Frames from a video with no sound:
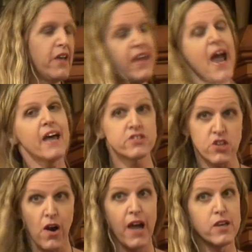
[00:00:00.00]
The
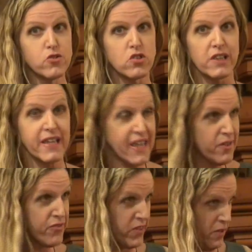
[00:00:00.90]
answer I usually
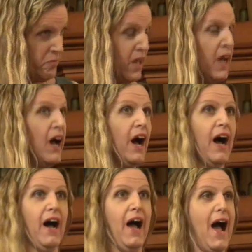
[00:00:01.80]
give them
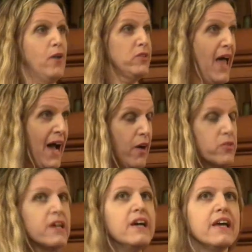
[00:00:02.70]
out
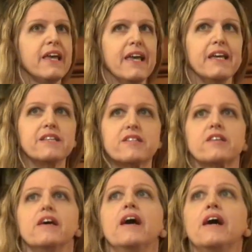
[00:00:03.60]
loud
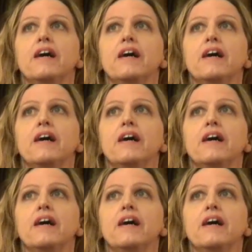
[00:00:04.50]
is,